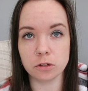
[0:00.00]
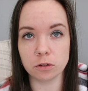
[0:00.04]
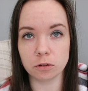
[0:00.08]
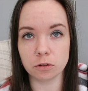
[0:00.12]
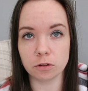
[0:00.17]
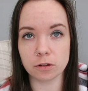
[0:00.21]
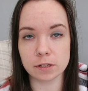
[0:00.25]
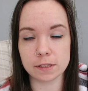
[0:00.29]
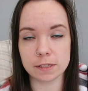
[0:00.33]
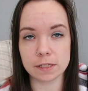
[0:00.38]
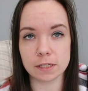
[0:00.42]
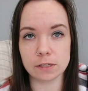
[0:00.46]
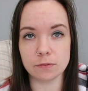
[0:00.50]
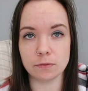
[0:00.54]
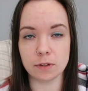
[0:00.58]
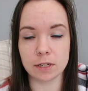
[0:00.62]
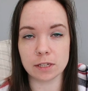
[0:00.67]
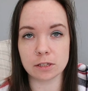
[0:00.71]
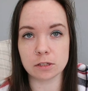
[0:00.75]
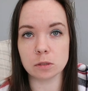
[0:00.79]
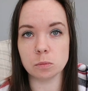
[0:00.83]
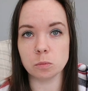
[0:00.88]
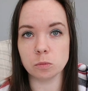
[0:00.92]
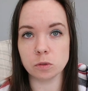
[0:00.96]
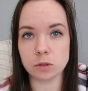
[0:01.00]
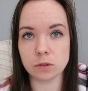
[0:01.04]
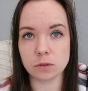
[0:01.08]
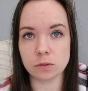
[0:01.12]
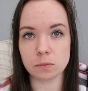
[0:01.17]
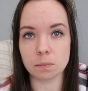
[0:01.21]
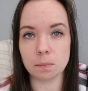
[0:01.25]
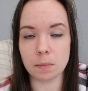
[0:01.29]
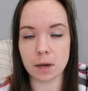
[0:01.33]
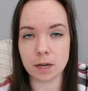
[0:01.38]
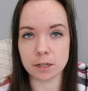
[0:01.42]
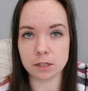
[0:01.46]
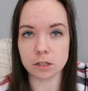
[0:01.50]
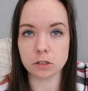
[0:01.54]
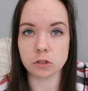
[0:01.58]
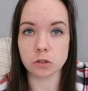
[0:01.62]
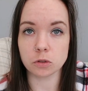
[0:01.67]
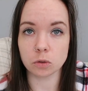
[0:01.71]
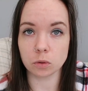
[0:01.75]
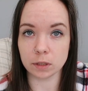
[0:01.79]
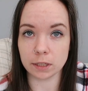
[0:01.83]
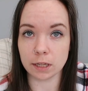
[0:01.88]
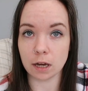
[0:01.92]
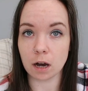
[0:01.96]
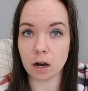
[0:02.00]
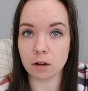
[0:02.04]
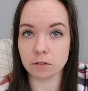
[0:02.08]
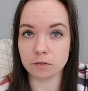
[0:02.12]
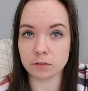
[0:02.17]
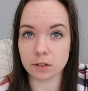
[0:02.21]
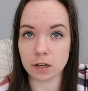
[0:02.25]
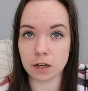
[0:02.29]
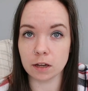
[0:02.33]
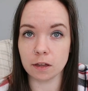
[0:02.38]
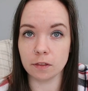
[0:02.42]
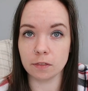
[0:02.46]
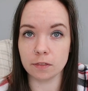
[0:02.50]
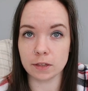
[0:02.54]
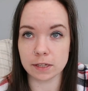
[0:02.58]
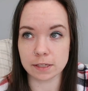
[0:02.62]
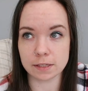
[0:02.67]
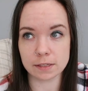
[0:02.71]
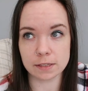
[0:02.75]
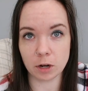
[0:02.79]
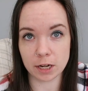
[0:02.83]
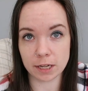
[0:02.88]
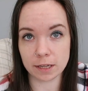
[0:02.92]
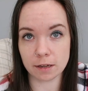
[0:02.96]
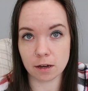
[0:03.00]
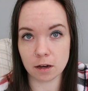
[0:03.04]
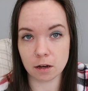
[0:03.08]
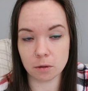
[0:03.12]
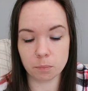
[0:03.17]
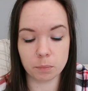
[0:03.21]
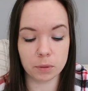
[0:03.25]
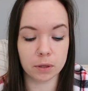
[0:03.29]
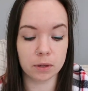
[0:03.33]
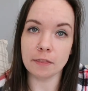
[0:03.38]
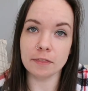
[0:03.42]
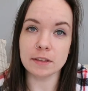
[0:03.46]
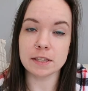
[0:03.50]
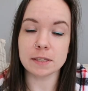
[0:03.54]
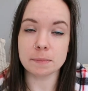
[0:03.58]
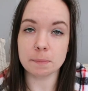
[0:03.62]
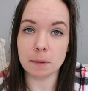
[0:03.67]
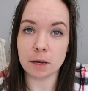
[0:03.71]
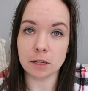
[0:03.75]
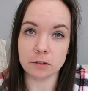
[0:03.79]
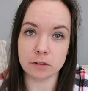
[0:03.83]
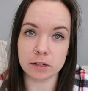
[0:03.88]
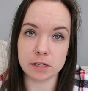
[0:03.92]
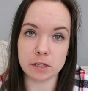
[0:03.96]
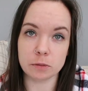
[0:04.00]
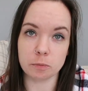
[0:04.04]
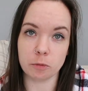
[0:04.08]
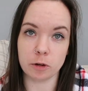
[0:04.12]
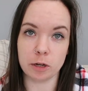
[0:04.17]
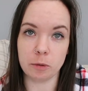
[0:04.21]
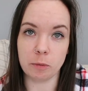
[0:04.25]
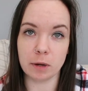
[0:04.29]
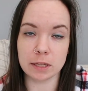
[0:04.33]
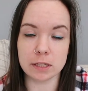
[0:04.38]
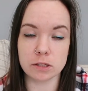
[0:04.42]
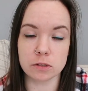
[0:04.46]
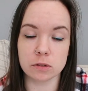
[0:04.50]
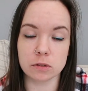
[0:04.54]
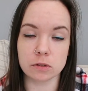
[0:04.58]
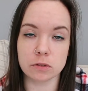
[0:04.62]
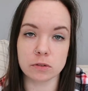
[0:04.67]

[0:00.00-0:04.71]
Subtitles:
John Christie's victim was murdered shortly after this breakup. And this murdering spree went